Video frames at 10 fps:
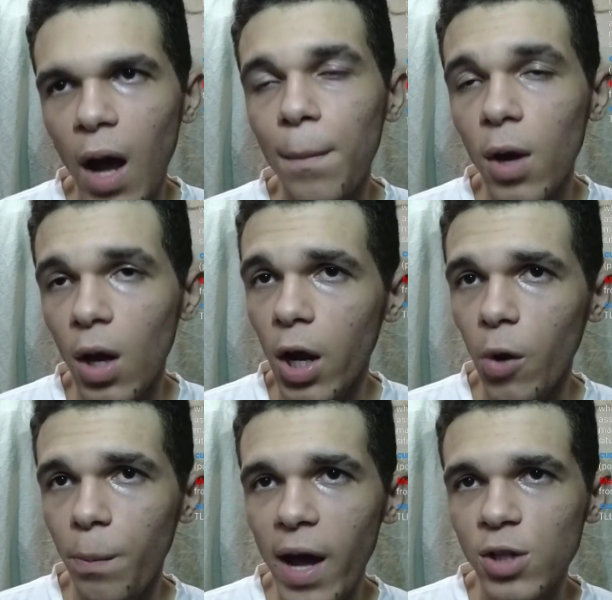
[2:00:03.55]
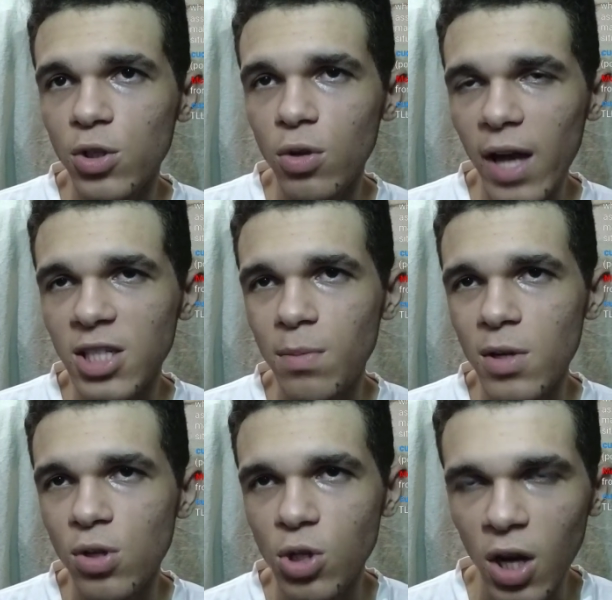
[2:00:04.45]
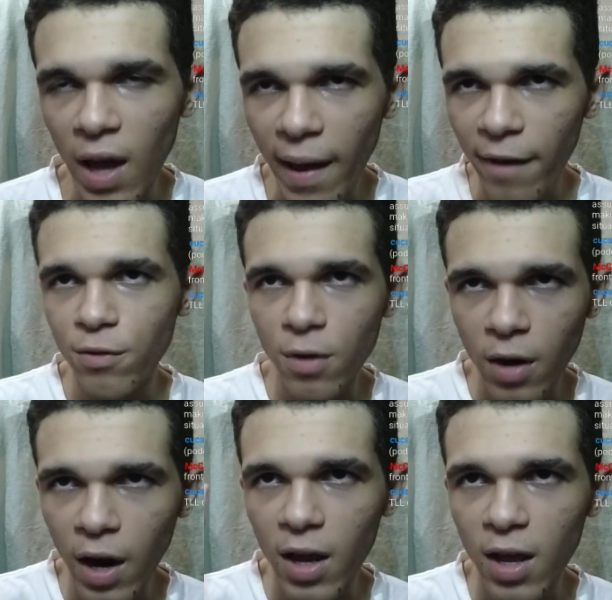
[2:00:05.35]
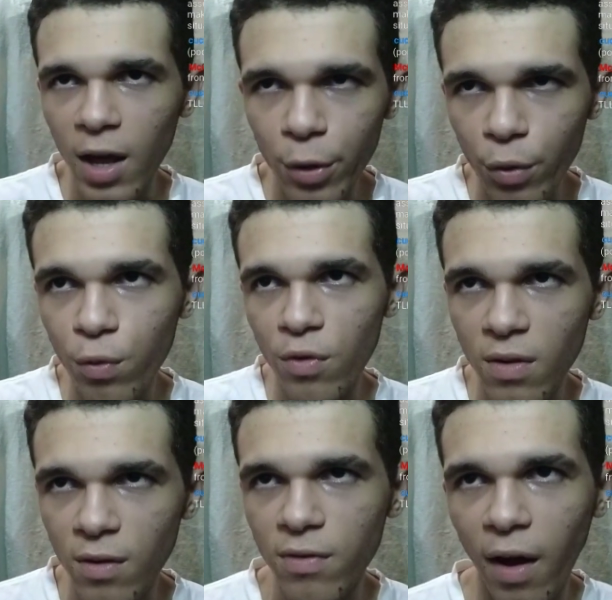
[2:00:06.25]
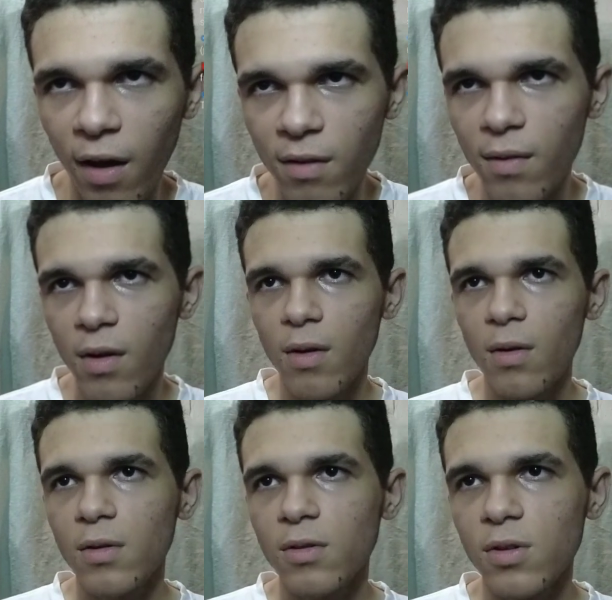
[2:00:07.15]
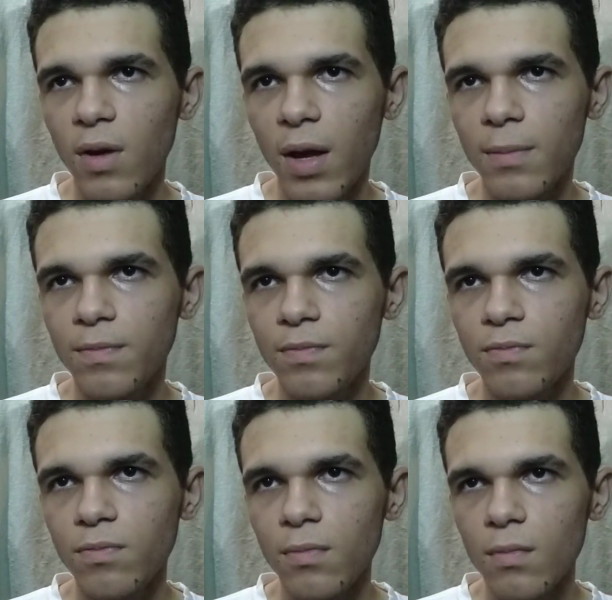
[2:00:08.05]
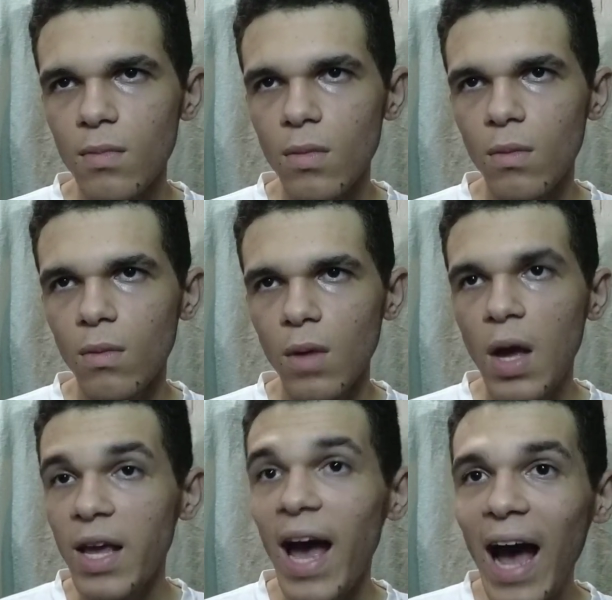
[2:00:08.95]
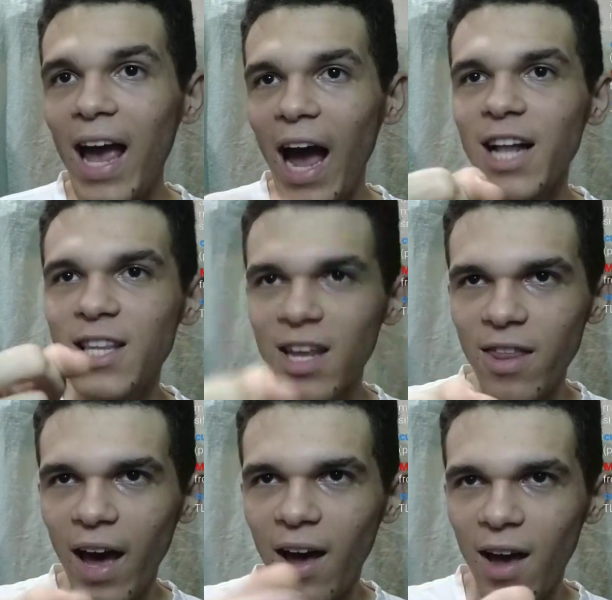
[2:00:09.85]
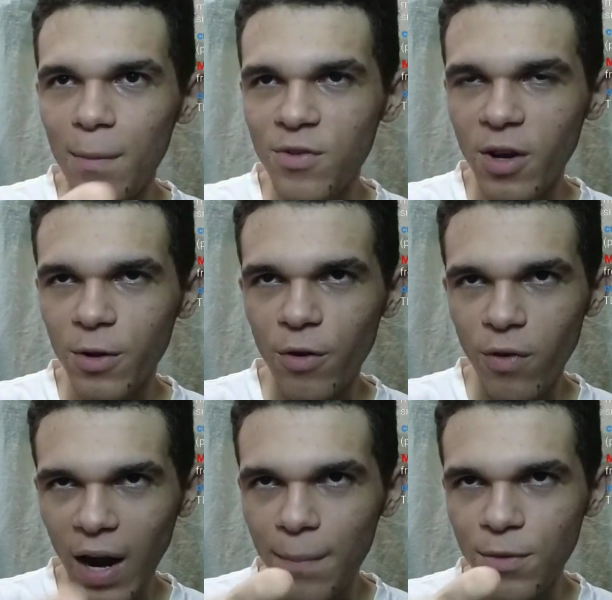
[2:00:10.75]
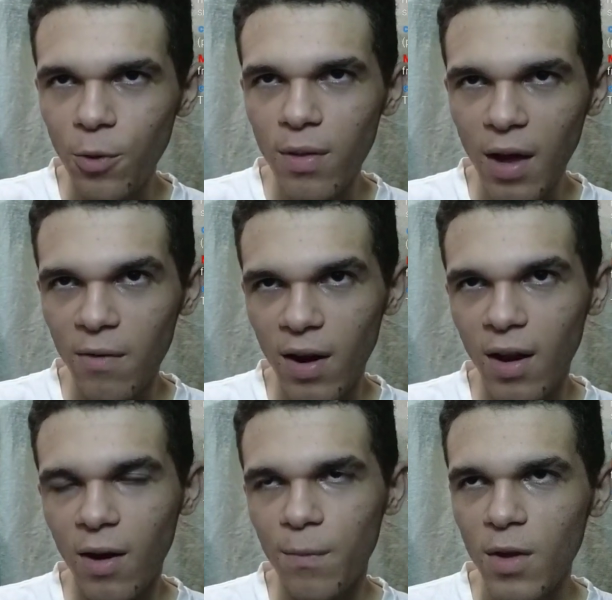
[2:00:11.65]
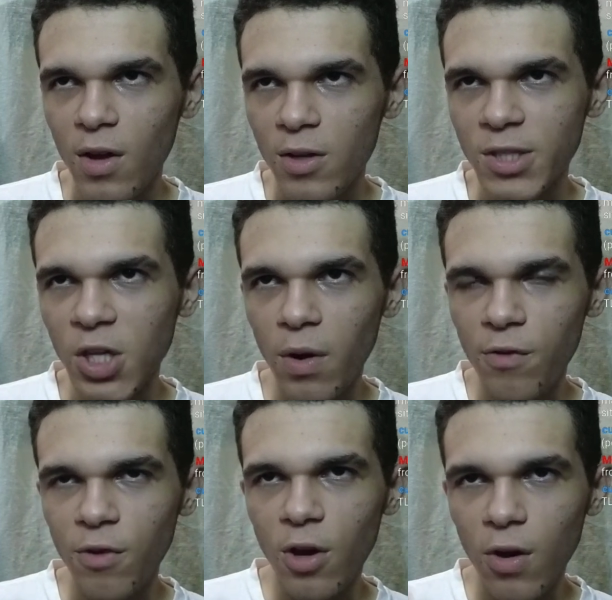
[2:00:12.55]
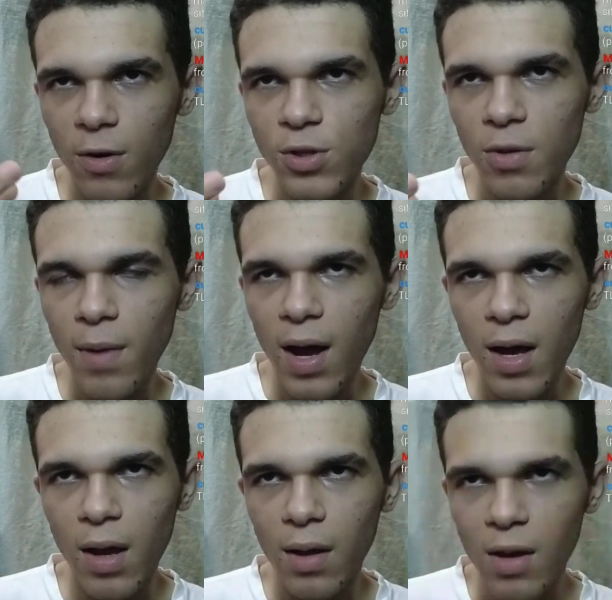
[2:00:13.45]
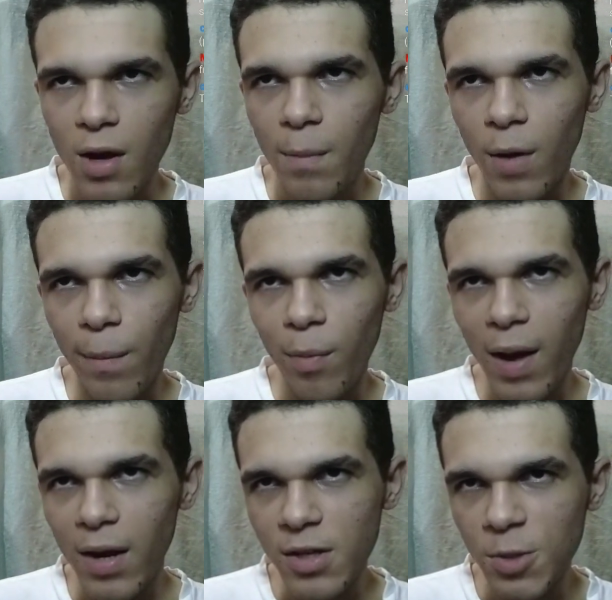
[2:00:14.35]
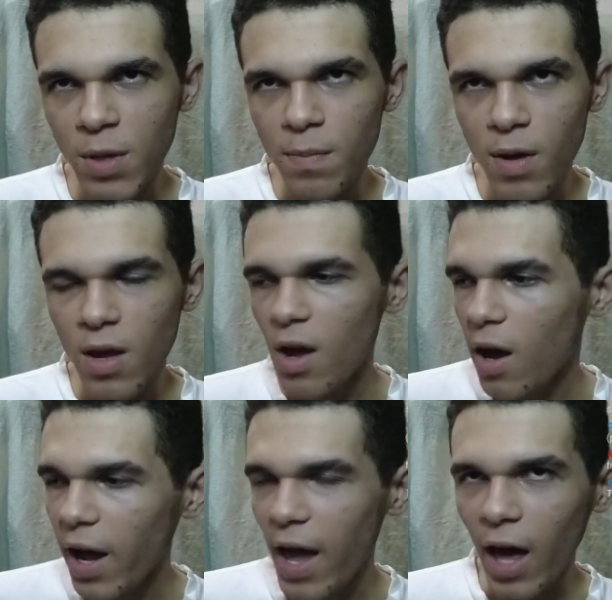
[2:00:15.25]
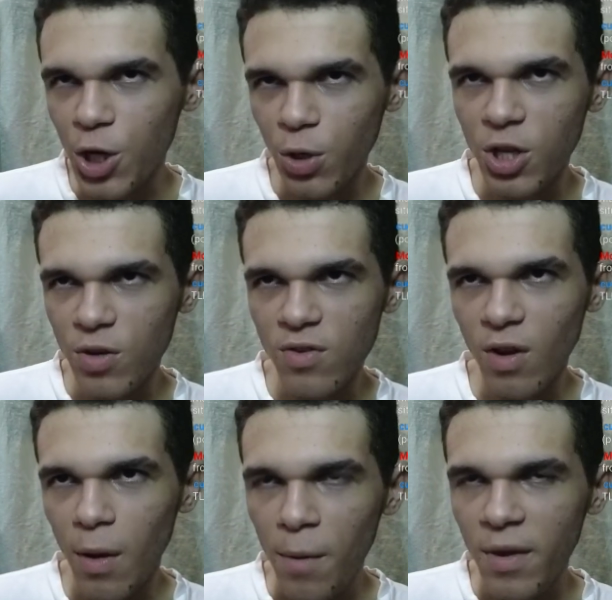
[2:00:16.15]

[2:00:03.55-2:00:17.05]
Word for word: I'm gonna go back to SMB2J after I get low 455. So yeah. Yeah, I, I did that. MC Clover, I'm doing that right now. So if you go to my Marble Madness PB, I actually use it.